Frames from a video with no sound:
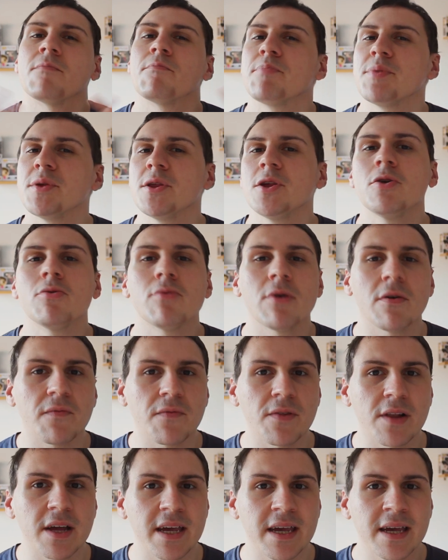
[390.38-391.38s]

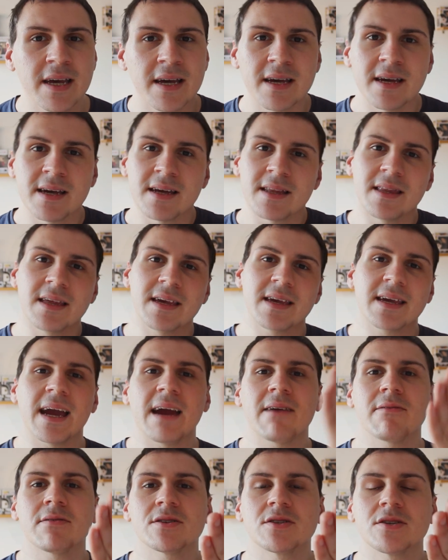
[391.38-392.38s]
beautifully, the
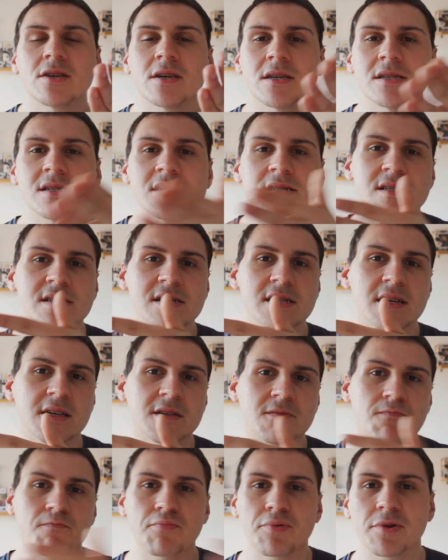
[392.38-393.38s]
character
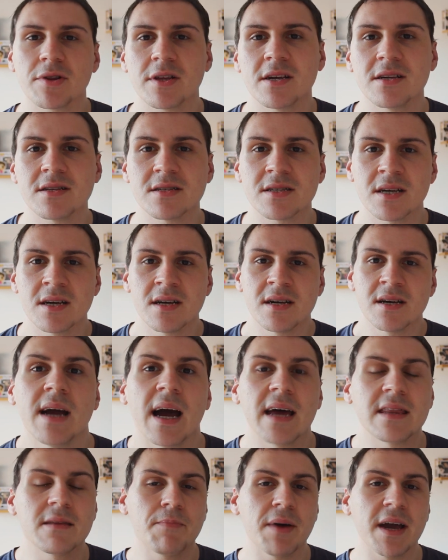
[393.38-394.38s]
is brilliant,
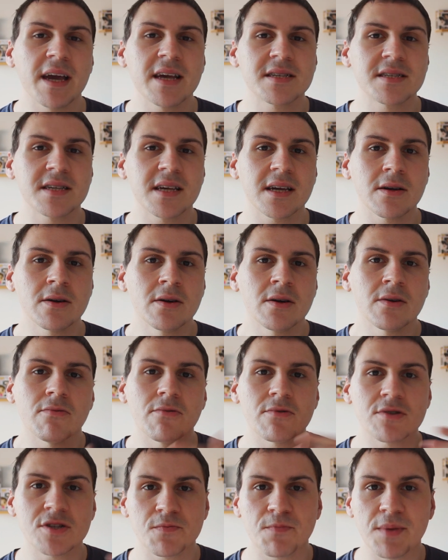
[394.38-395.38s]
and the pacing
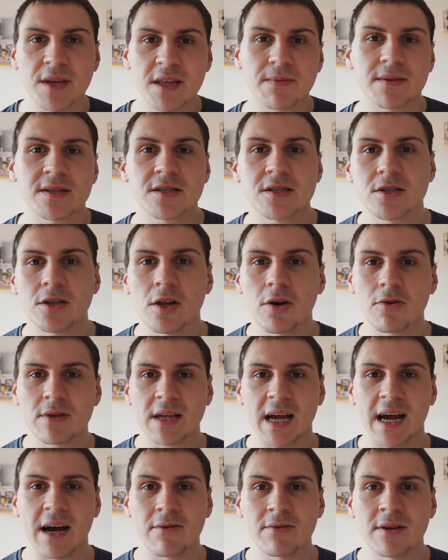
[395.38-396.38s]
will speed up and slow
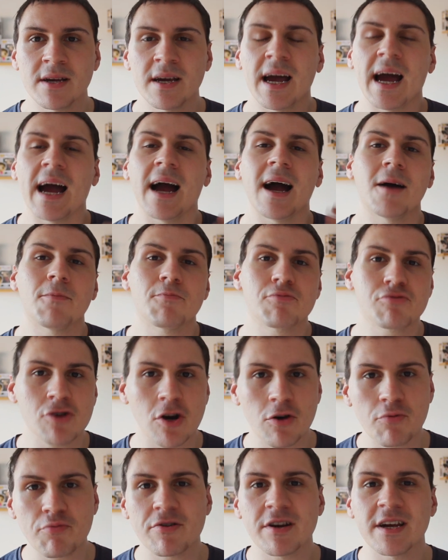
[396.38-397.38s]
down at
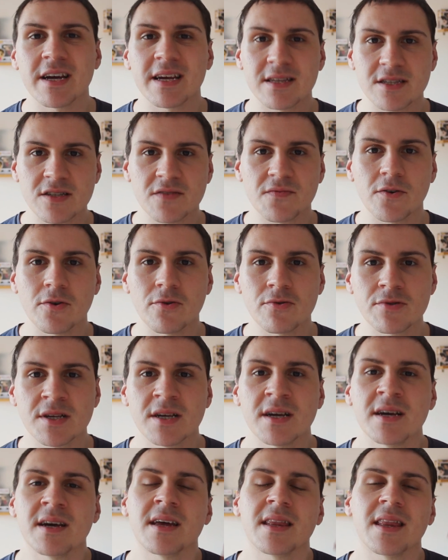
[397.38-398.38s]
appropriate
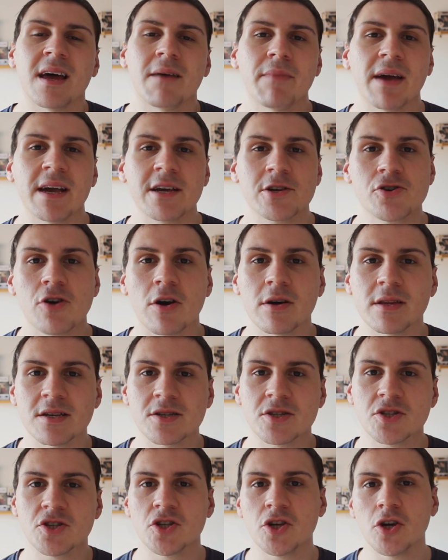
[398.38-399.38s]
intervals that make sure that
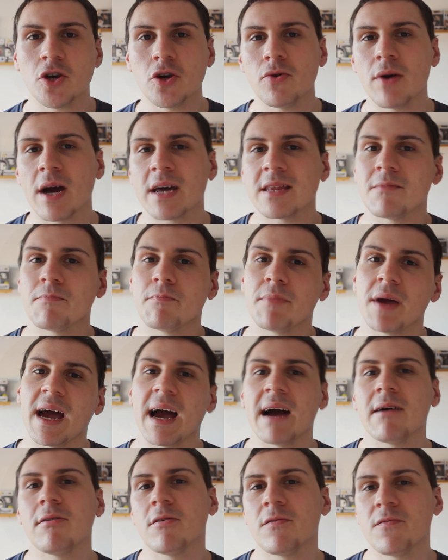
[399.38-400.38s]
this 2 and a bit
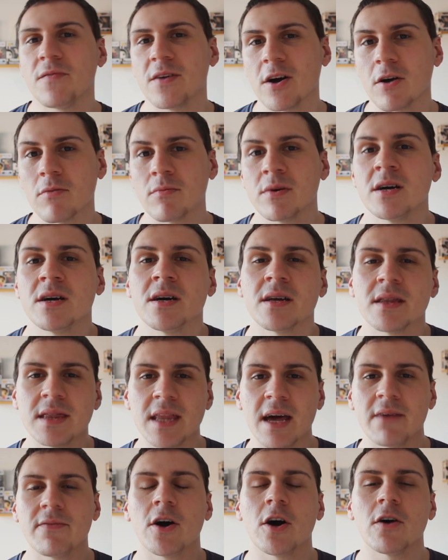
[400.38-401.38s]
hour film
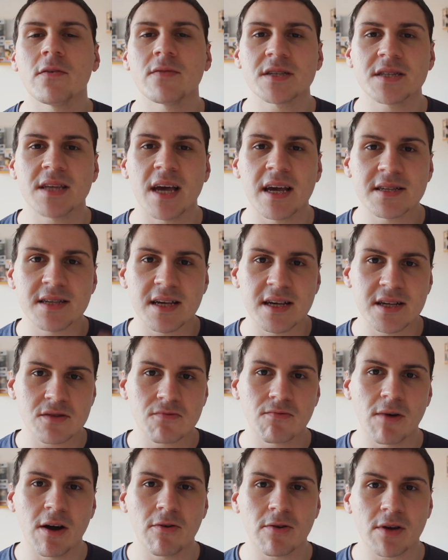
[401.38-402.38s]
never overstays
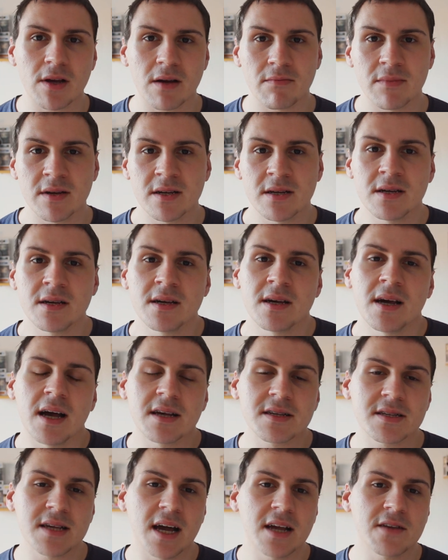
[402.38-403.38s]
its welcome.
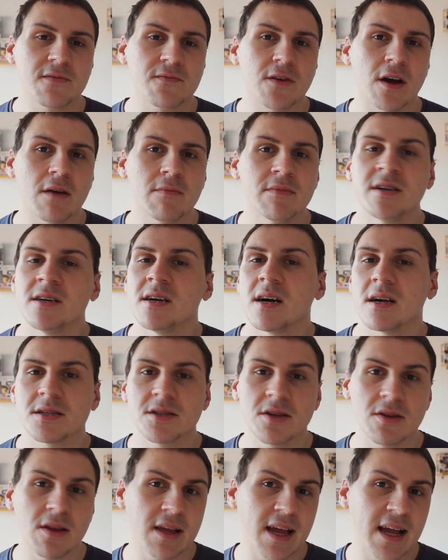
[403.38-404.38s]
Aside from a
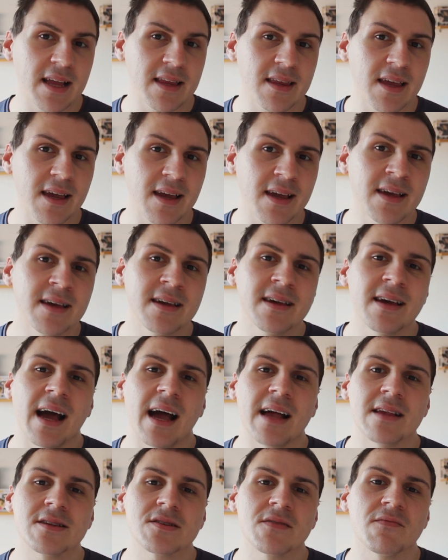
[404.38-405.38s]
sudden ending
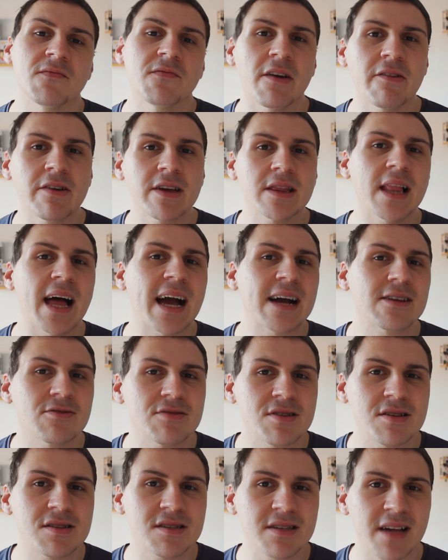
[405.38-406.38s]
and some very
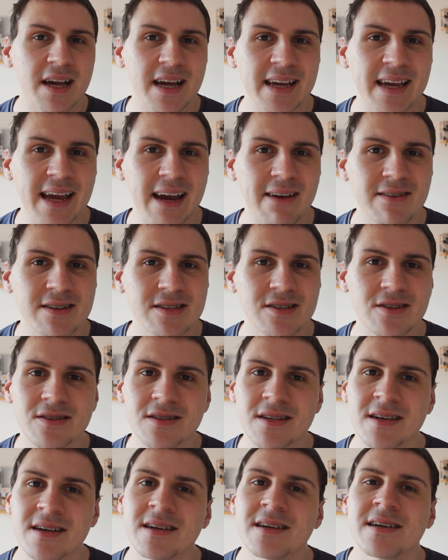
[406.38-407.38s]
lackluster side
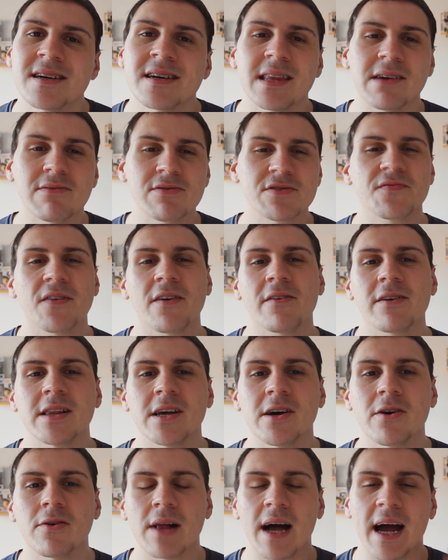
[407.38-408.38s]
characters, there is very
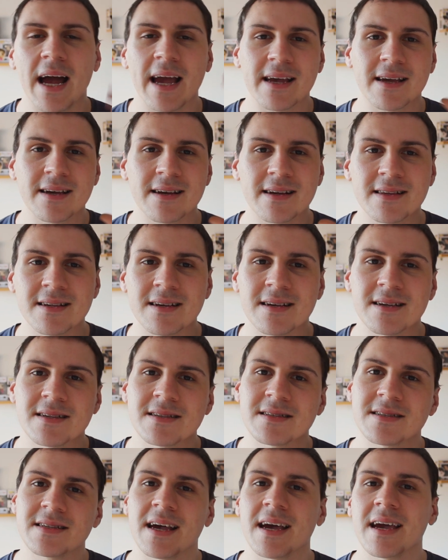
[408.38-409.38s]
little I can
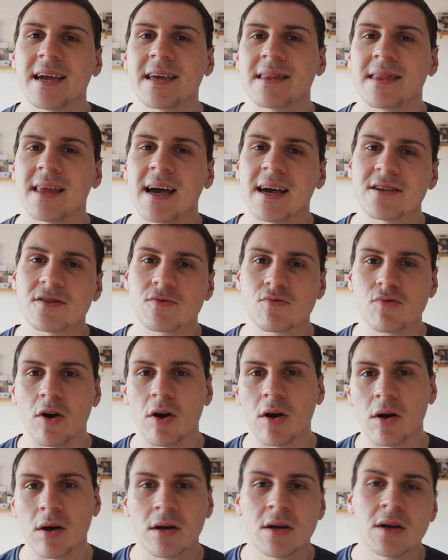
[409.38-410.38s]
say that is
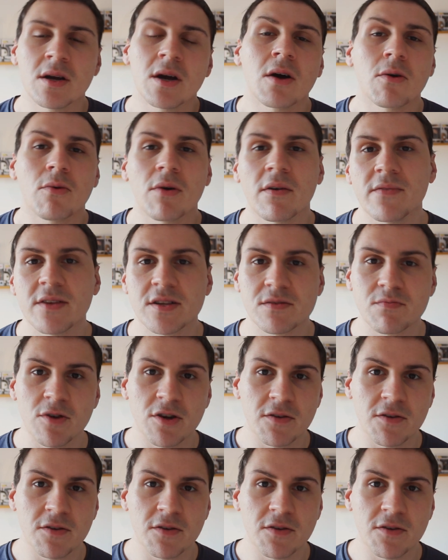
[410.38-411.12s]
wrong with this